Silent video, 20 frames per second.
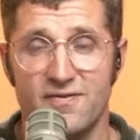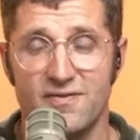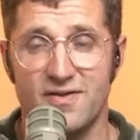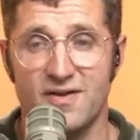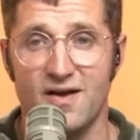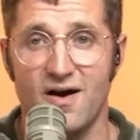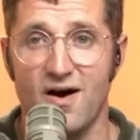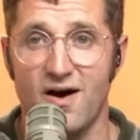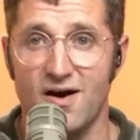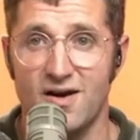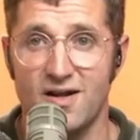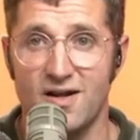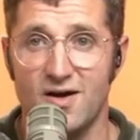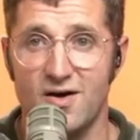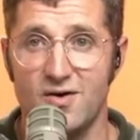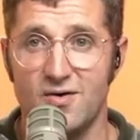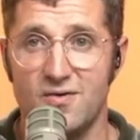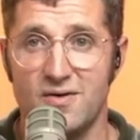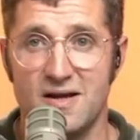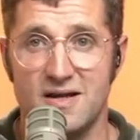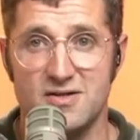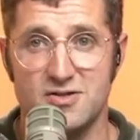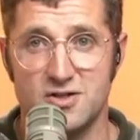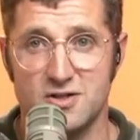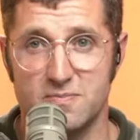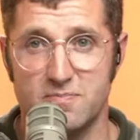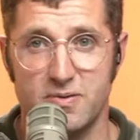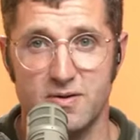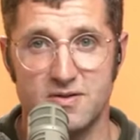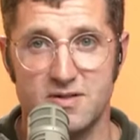the audio and
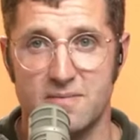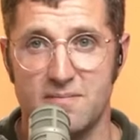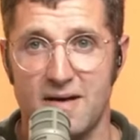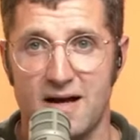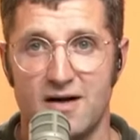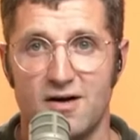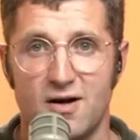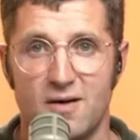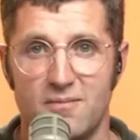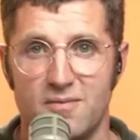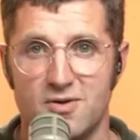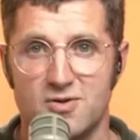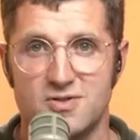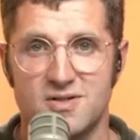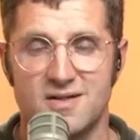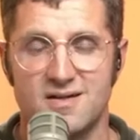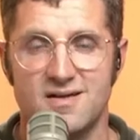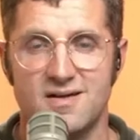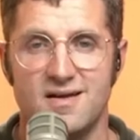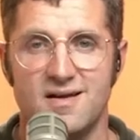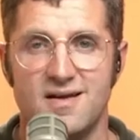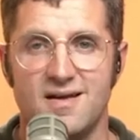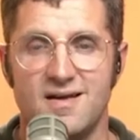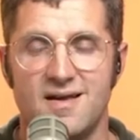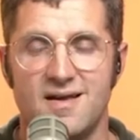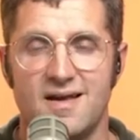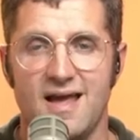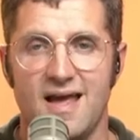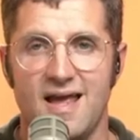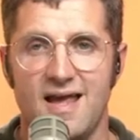just put some background music,
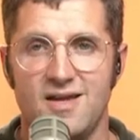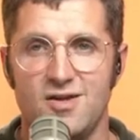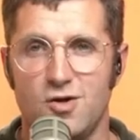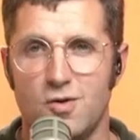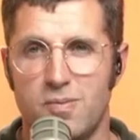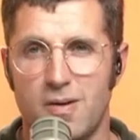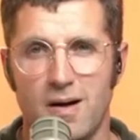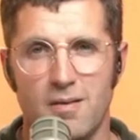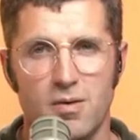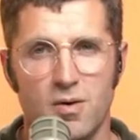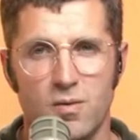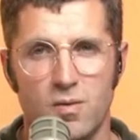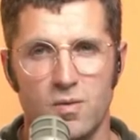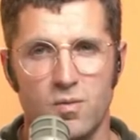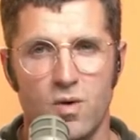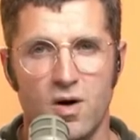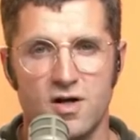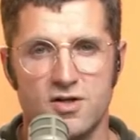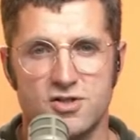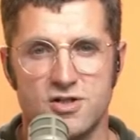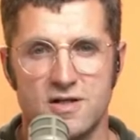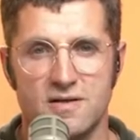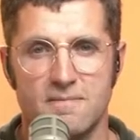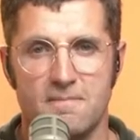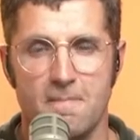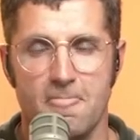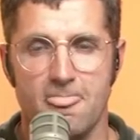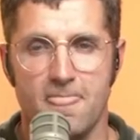and you probably would watch it.